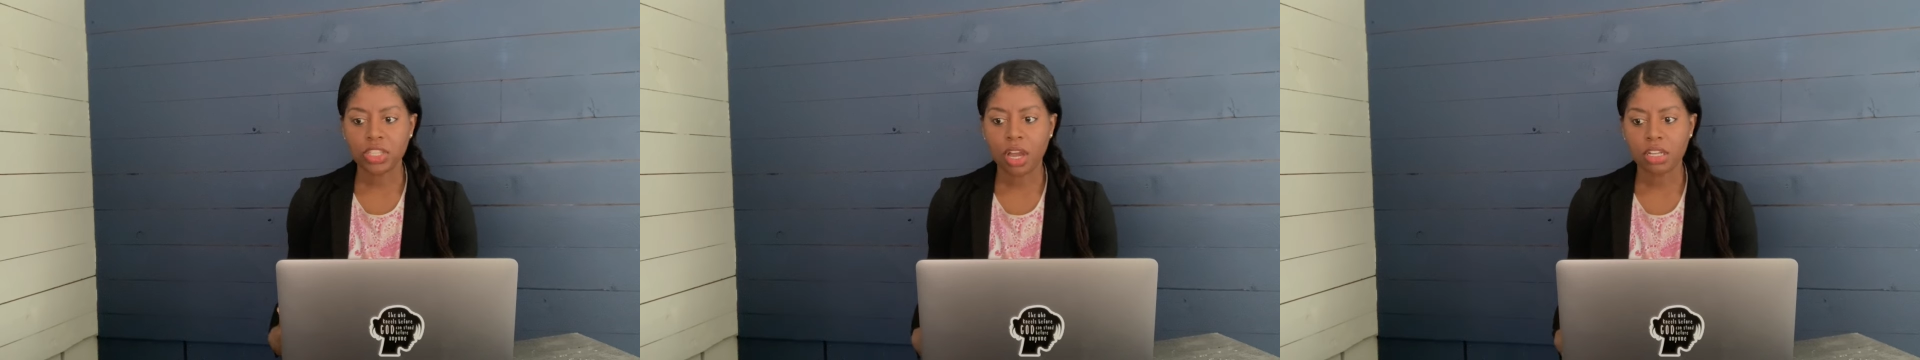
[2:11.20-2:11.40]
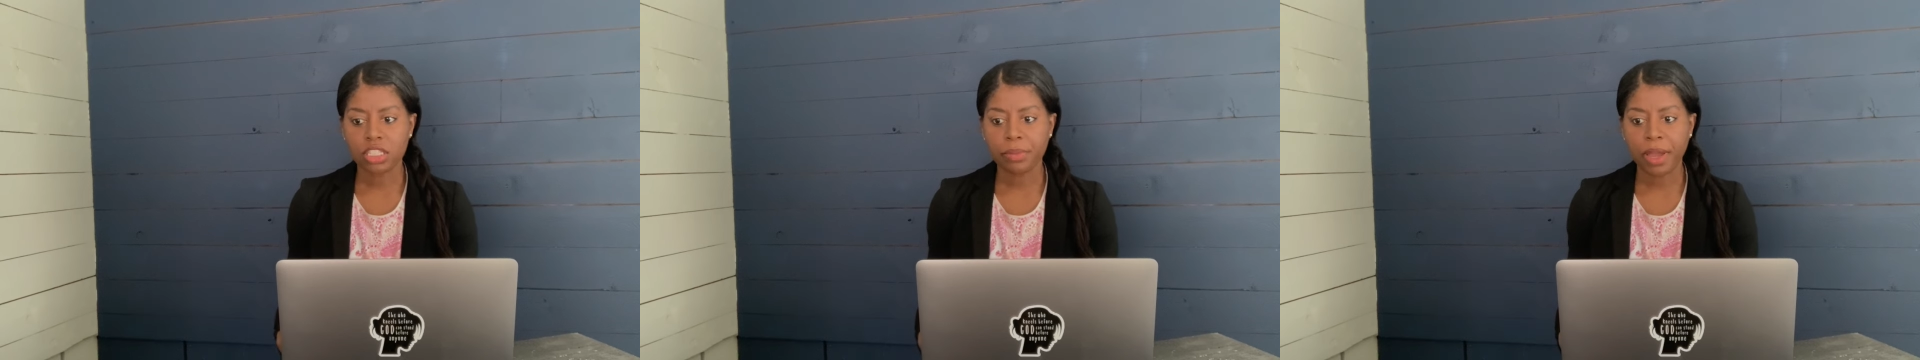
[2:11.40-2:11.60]

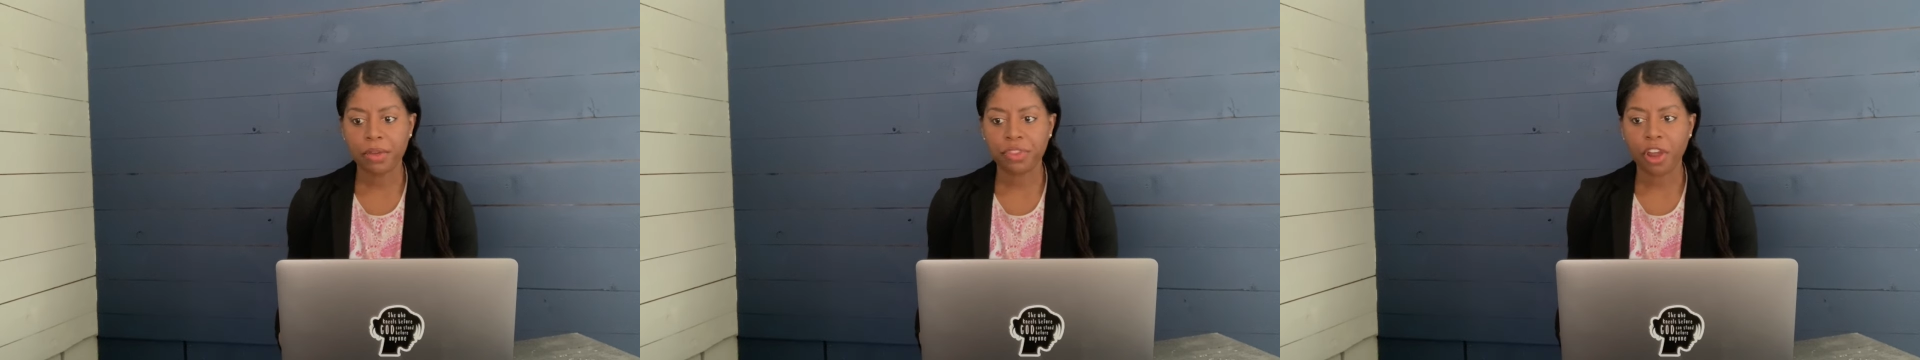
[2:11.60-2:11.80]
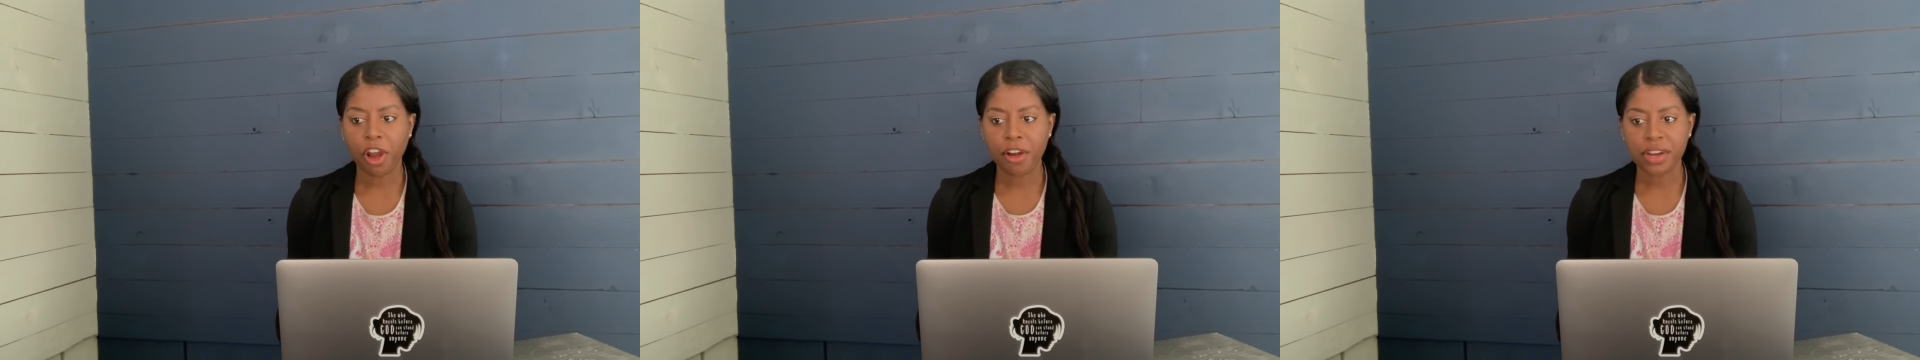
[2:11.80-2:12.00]
talked
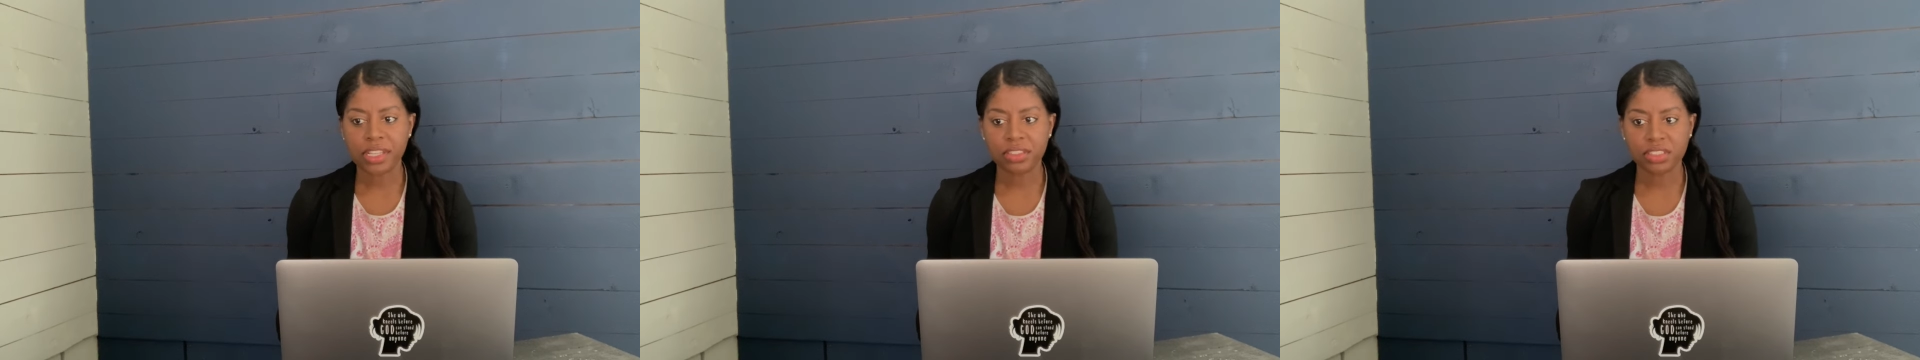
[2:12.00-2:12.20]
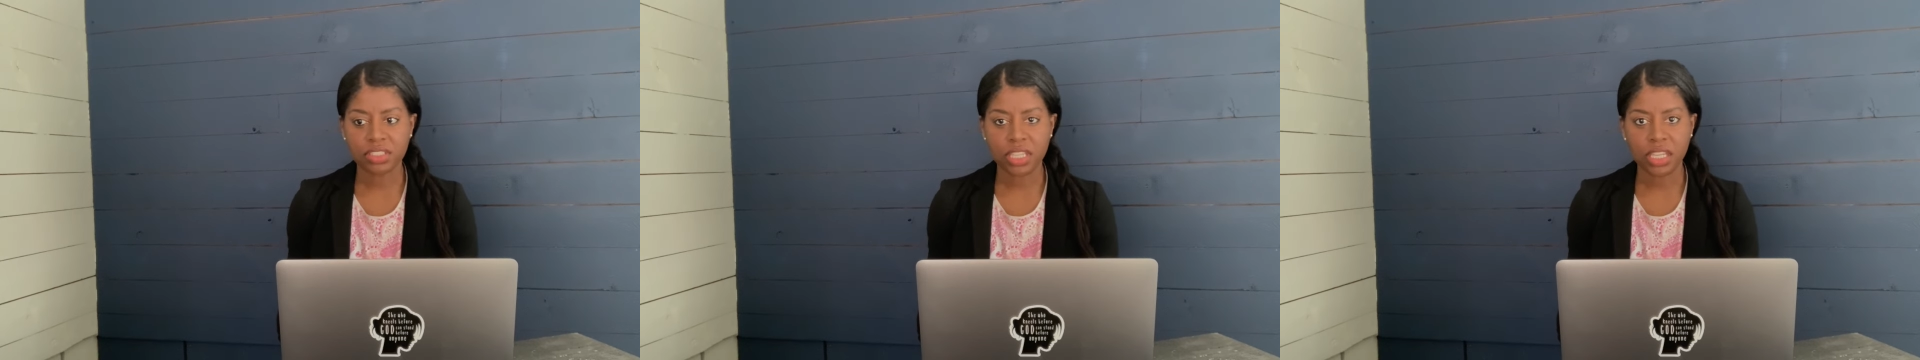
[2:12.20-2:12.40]
about the
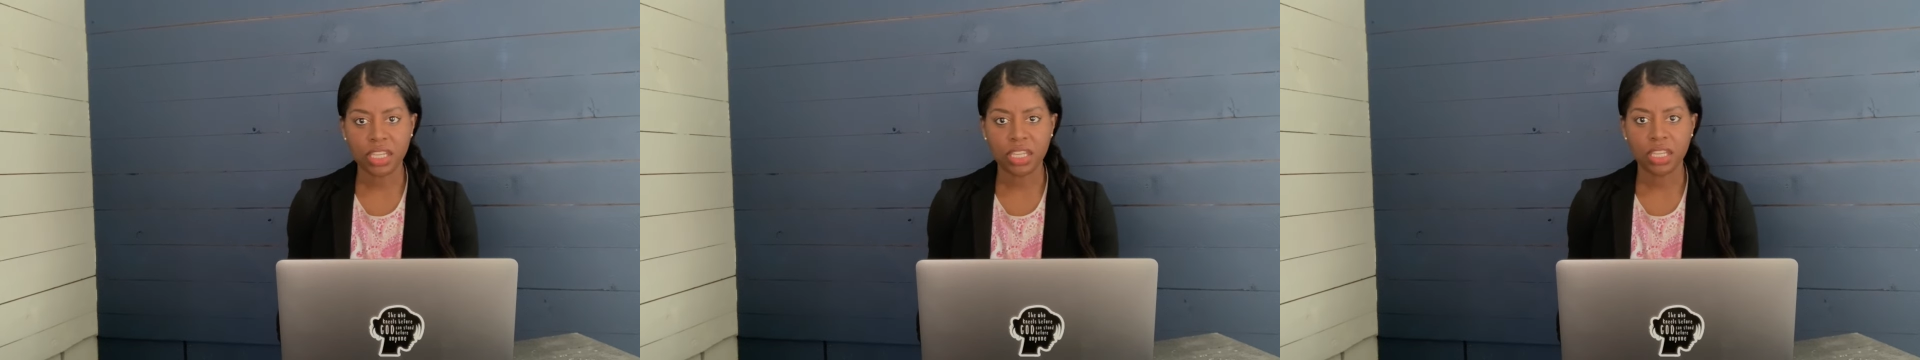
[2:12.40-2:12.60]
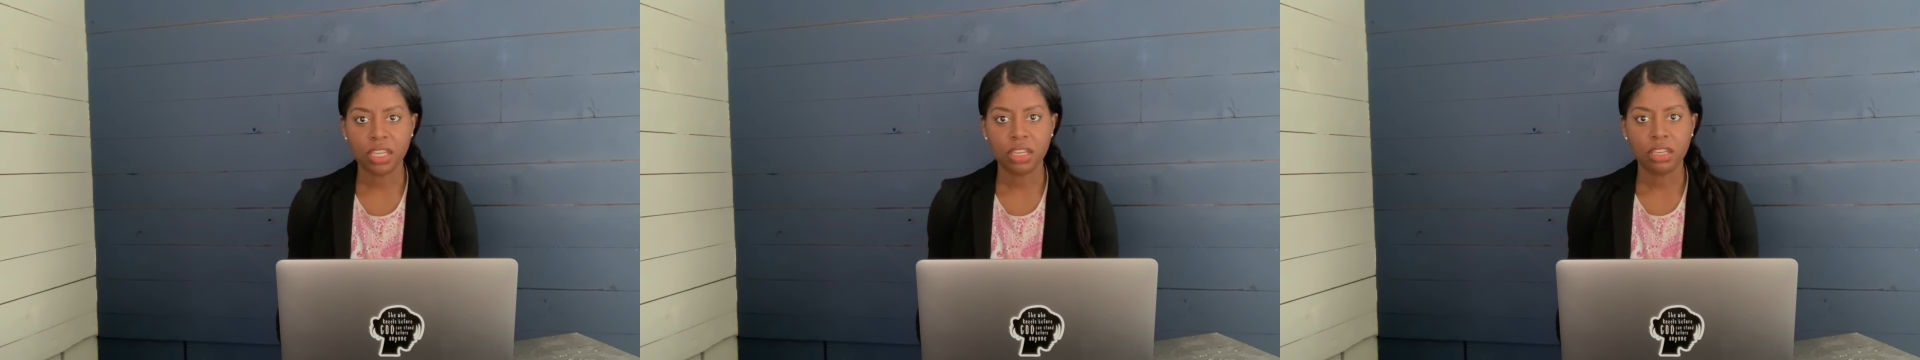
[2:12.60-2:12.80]

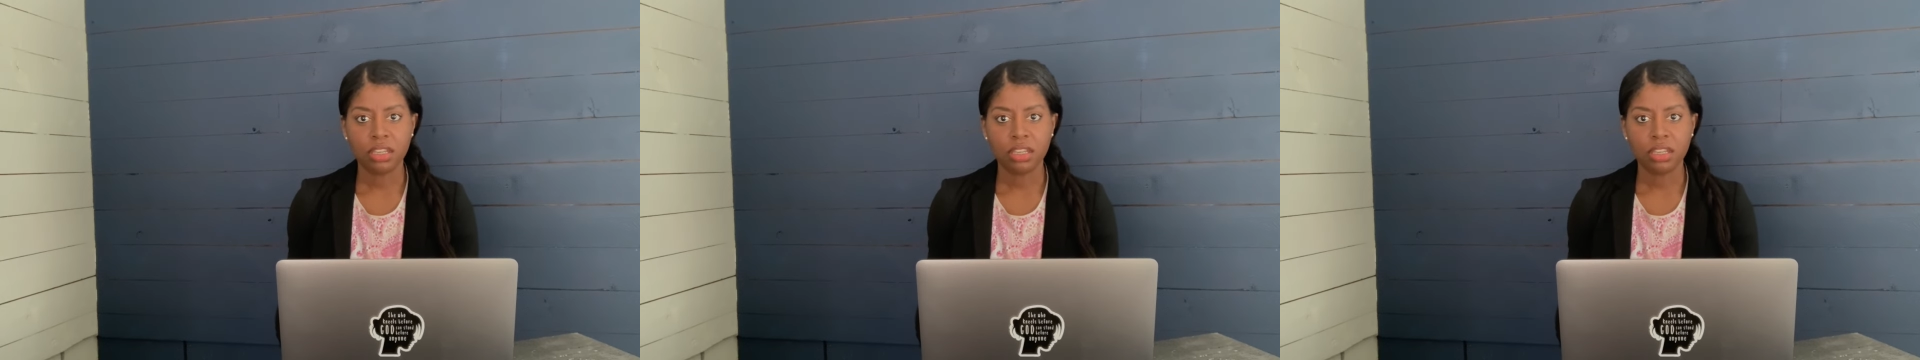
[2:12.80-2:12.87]
RNC